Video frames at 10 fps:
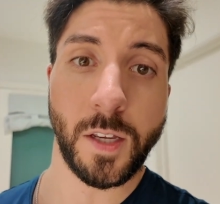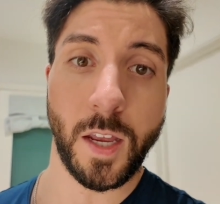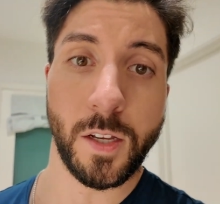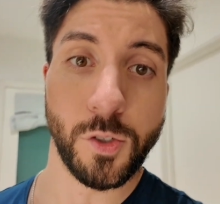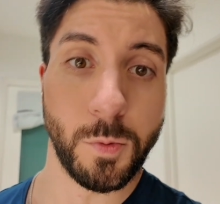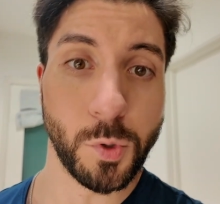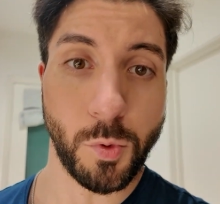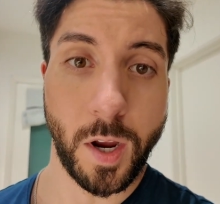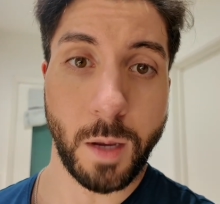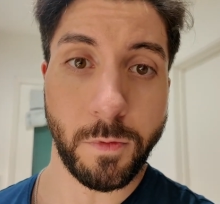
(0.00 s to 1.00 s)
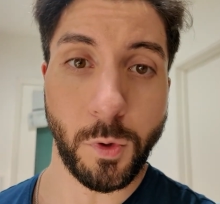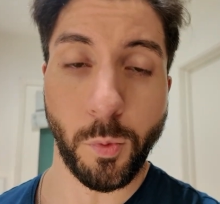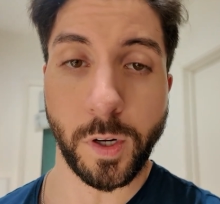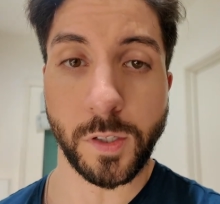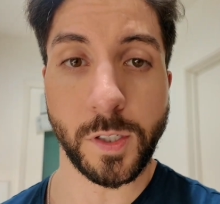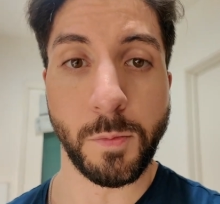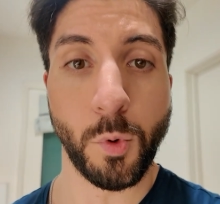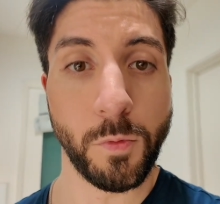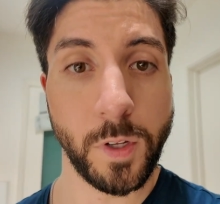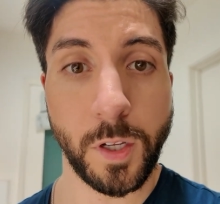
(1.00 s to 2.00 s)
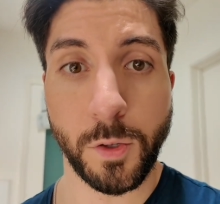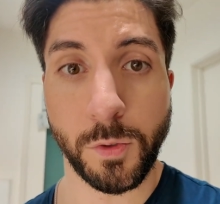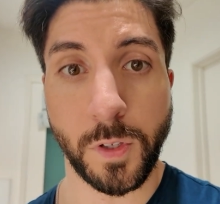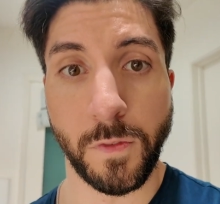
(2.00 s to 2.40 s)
and subscribe if you want to see more videos